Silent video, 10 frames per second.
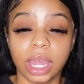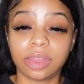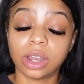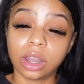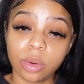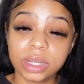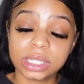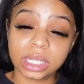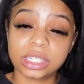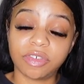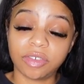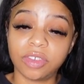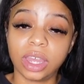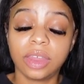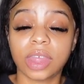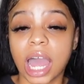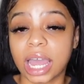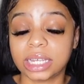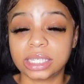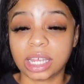at the lowest six fifty and the
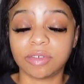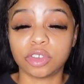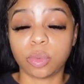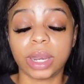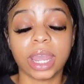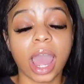highest seven twenty.